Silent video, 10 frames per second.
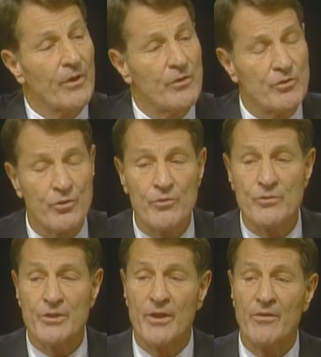
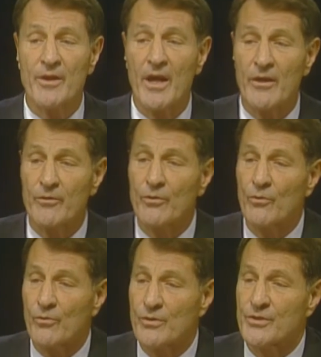Choosing the latter
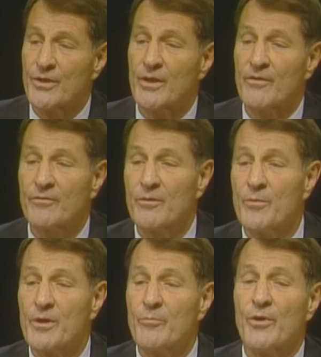course, he lifted
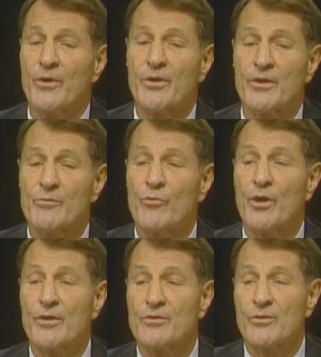me upon his
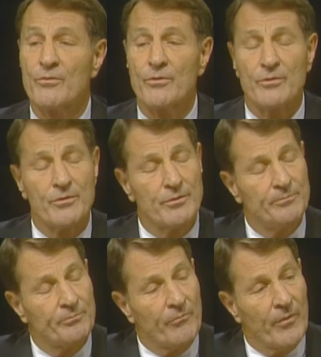broad shoulders
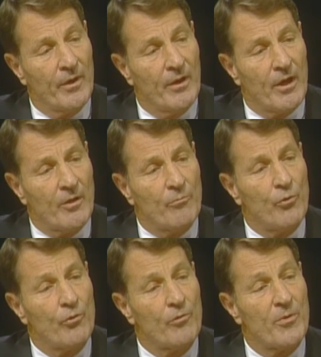and
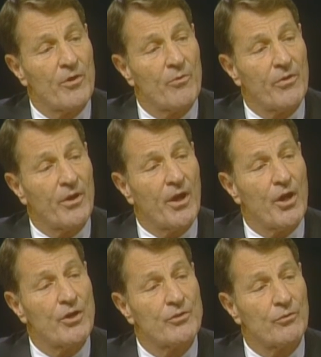bore me with
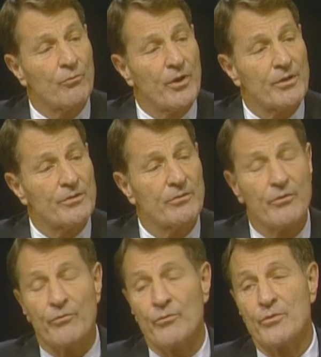occasional rest
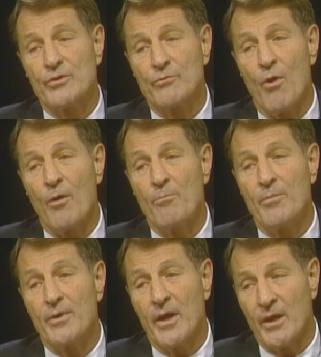through the swamp
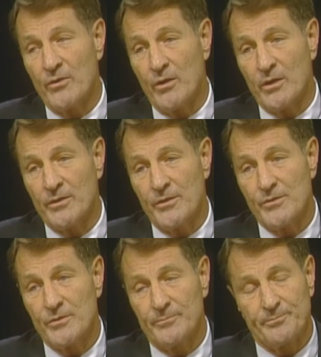and darkness.